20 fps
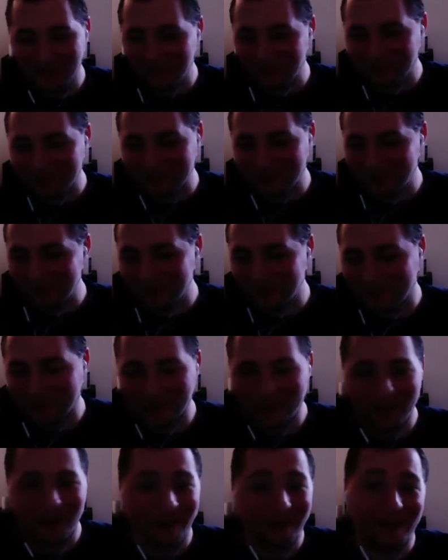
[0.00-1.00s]
all the time. I
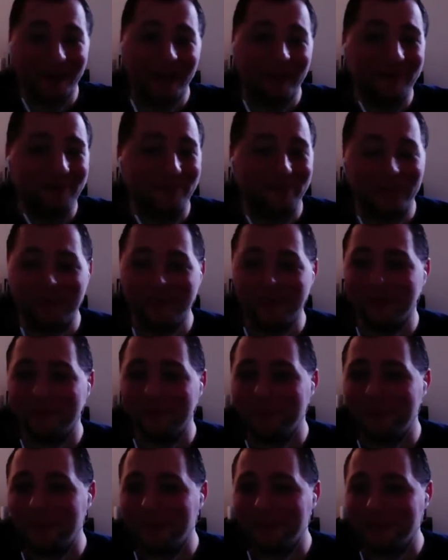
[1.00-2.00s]
can't believe I
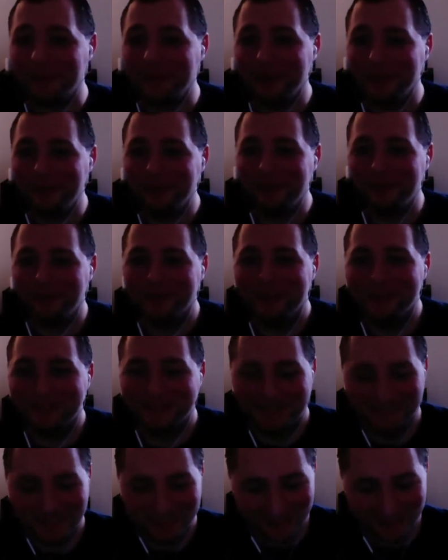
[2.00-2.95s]
don't remember the name of this.